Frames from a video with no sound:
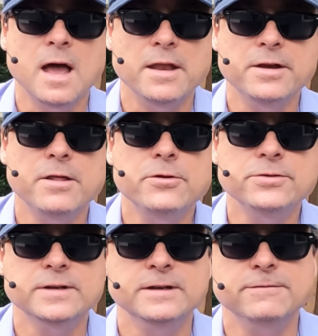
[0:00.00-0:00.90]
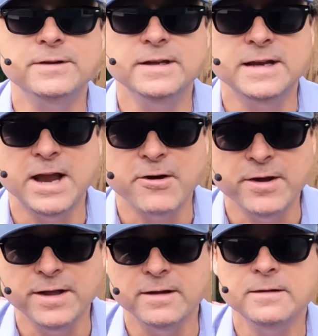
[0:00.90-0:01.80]
Another significant
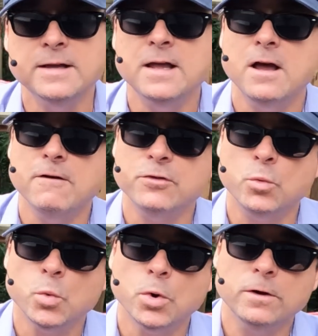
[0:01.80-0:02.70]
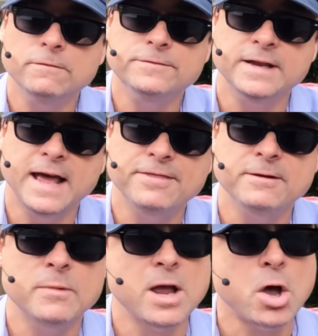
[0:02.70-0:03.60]
area of the work of death
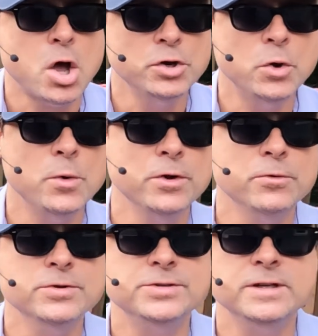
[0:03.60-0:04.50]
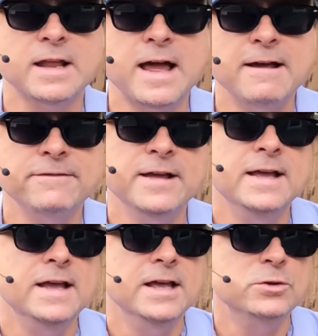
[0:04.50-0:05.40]
in my ongoing Christian life
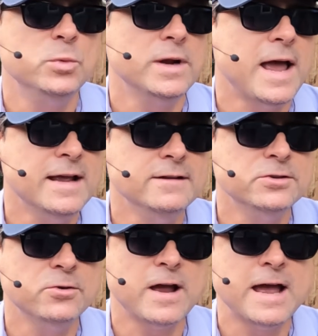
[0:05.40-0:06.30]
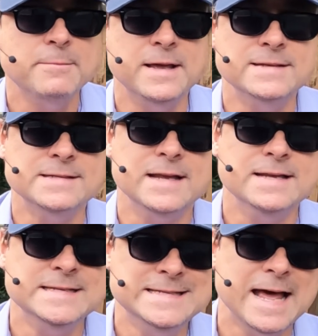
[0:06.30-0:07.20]
is what I describe as
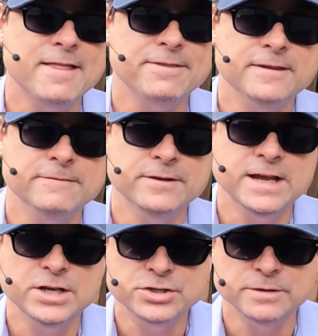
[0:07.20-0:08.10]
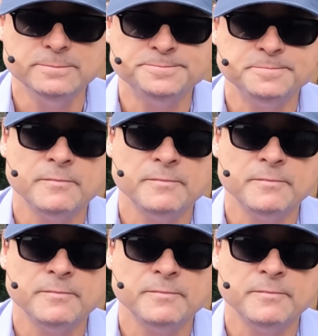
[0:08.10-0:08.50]
death divination.